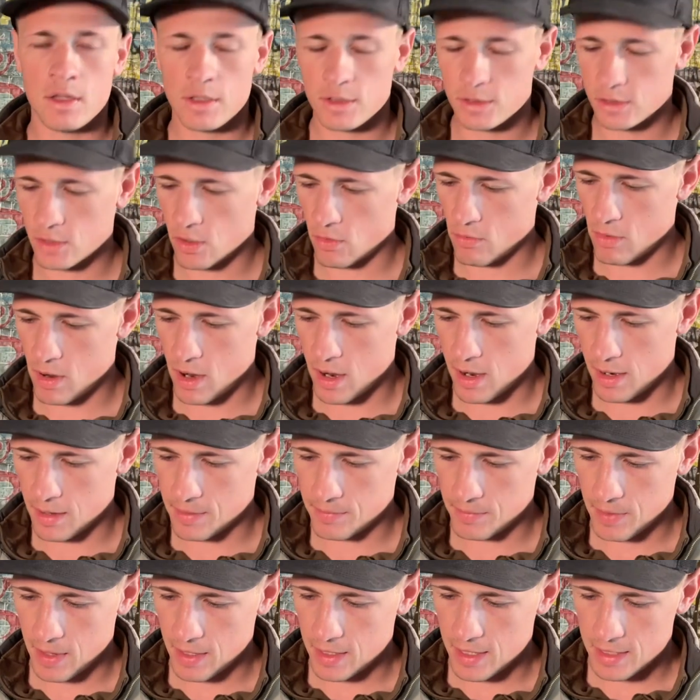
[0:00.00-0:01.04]

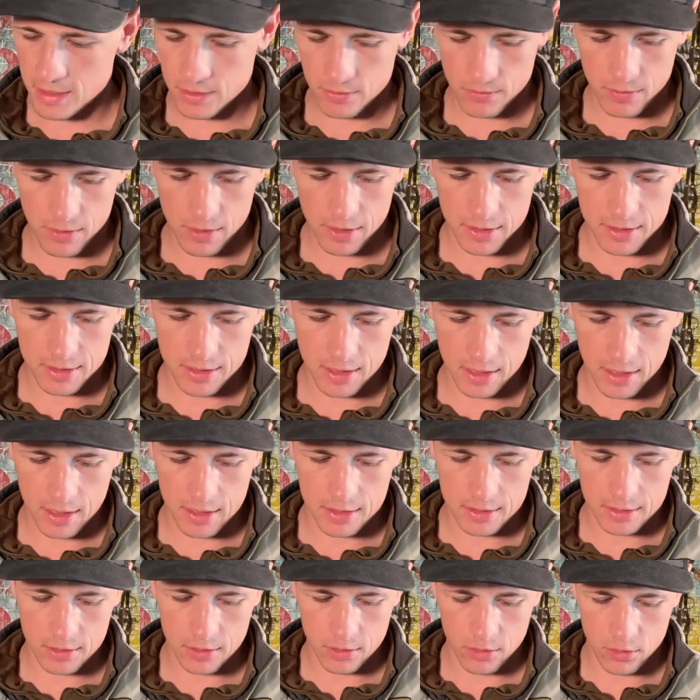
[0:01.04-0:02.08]
so it doesn't really dig
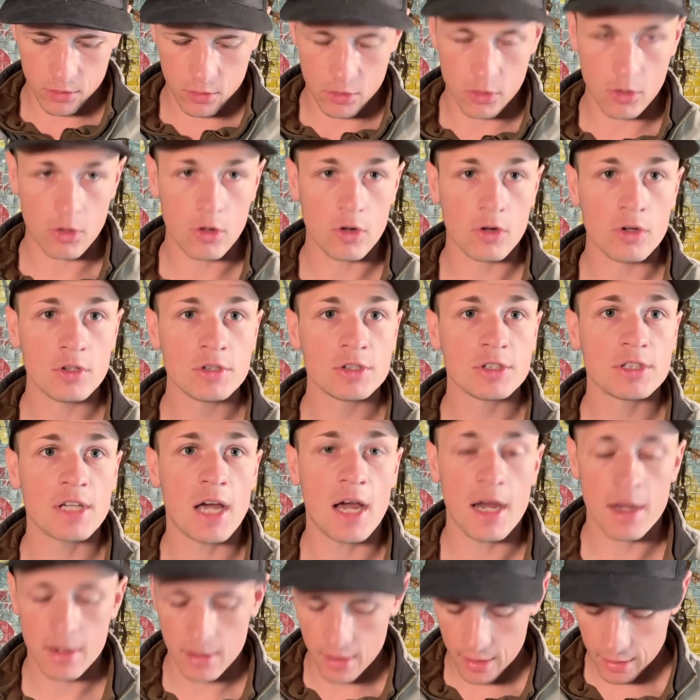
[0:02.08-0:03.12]
into your
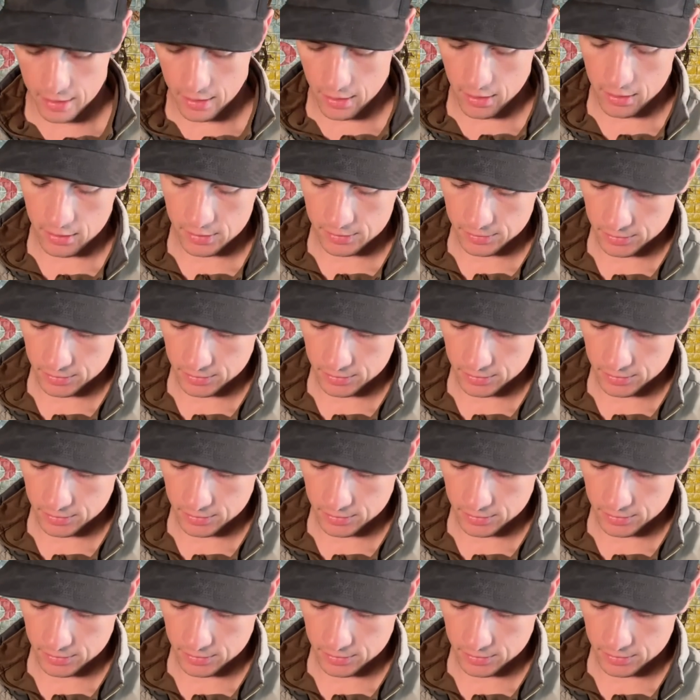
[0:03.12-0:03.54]
side like